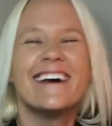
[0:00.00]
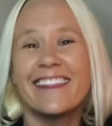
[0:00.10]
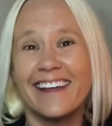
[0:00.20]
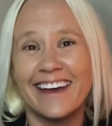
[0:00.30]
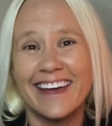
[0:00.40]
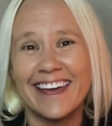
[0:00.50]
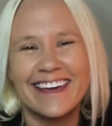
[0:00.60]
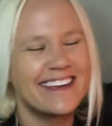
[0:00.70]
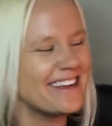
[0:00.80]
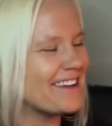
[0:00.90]

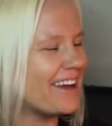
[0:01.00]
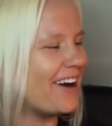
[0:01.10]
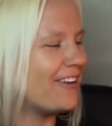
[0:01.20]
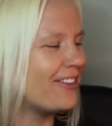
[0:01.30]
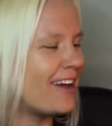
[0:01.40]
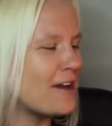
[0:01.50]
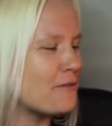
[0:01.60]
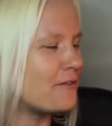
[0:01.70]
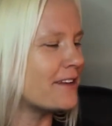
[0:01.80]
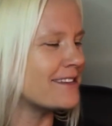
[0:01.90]
Like, you know,
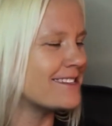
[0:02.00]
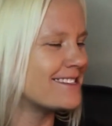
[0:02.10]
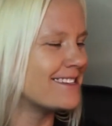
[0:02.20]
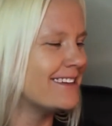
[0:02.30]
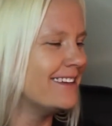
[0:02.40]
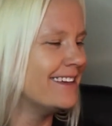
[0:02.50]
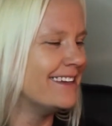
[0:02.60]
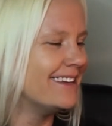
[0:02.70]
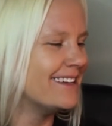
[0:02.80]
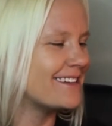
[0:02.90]
life is
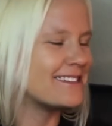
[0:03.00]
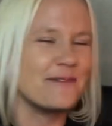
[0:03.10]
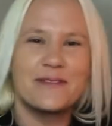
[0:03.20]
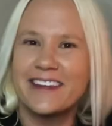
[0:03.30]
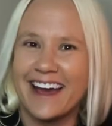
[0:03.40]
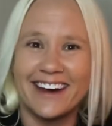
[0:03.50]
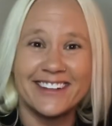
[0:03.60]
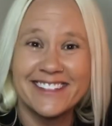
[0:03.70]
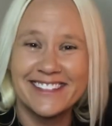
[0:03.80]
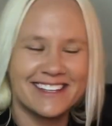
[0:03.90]
something
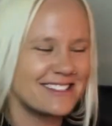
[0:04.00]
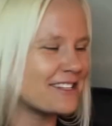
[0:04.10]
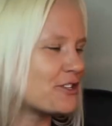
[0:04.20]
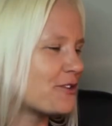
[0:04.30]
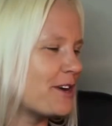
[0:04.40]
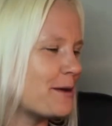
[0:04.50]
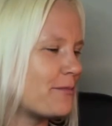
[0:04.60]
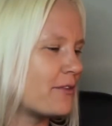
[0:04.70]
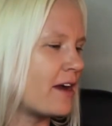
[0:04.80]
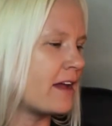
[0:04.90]
else. It's a
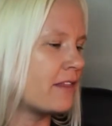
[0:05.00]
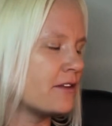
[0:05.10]
trip, right?